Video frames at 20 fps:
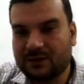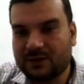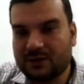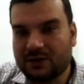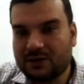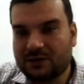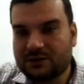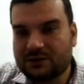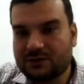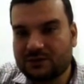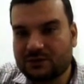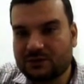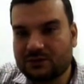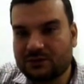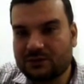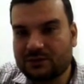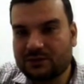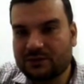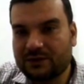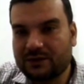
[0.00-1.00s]

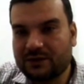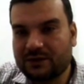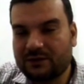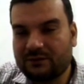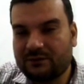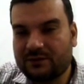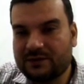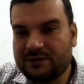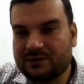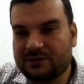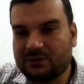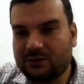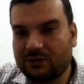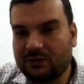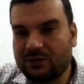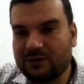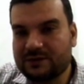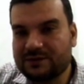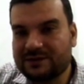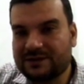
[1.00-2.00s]
So if he
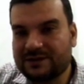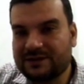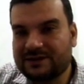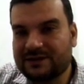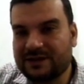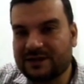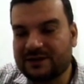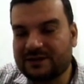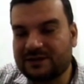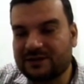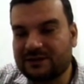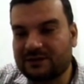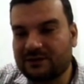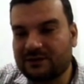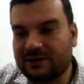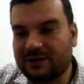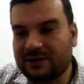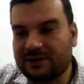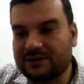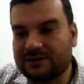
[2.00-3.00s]
sold 6 kg,
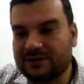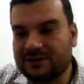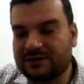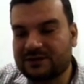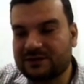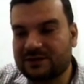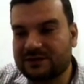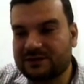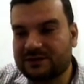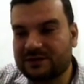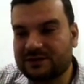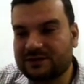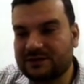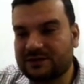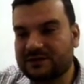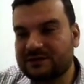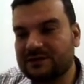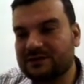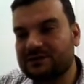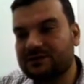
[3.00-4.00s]
okay, 66
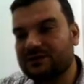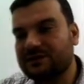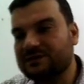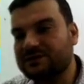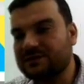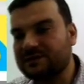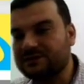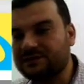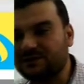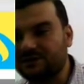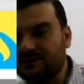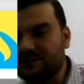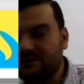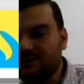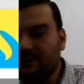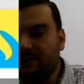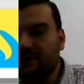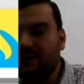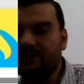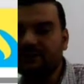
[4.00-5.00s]
is 360.
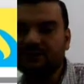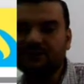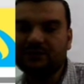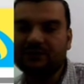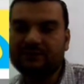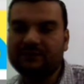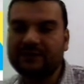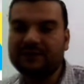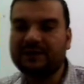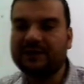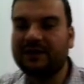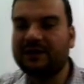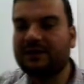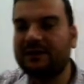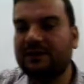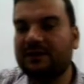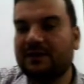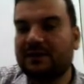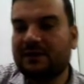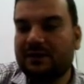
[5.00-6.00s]
Okay, so he will
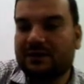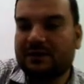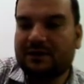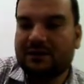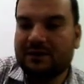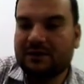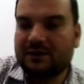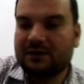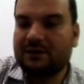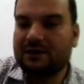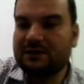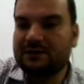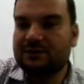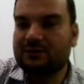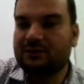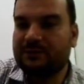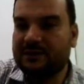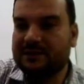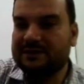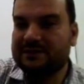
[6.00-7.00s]
get
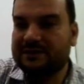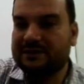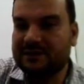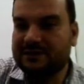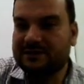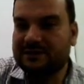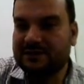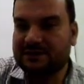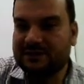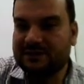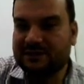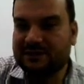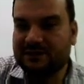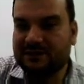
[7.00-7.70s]
rupees 360.